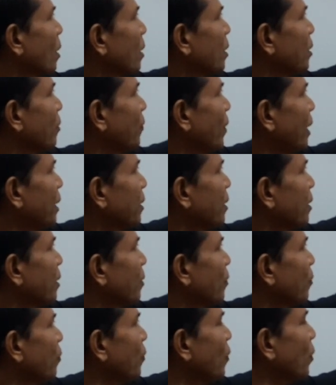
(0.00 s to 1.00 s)
divide
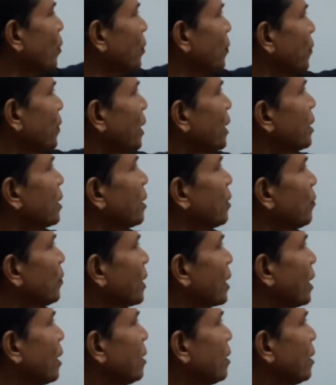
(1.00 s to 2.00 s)
4 with, we
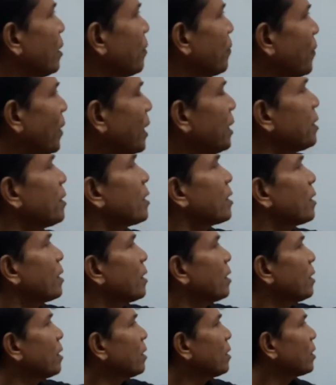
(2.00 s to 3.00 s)
can divide
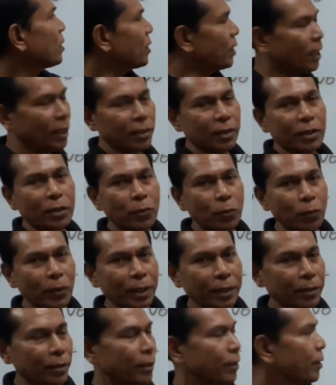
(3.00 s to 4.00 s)
6
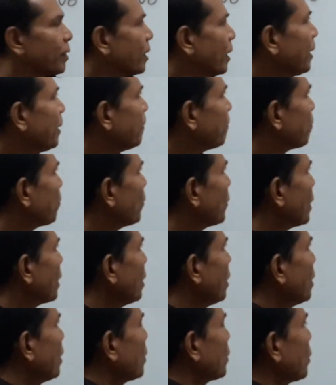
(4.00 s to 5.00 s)
with, okay?
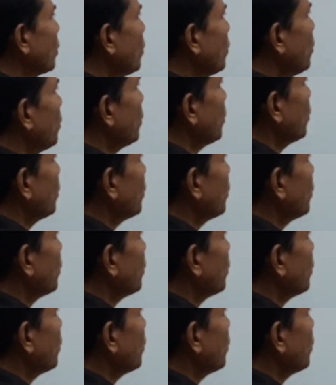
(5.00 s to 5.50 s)
So